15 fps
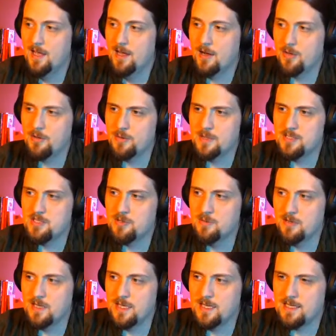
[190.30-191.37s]
Although I
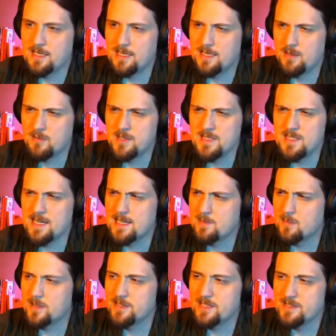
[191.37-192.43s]
do like, what's
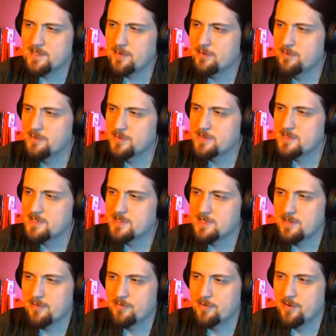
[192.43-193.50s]
that one that's almost
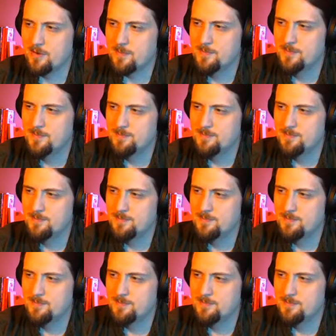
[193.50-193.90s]
silver?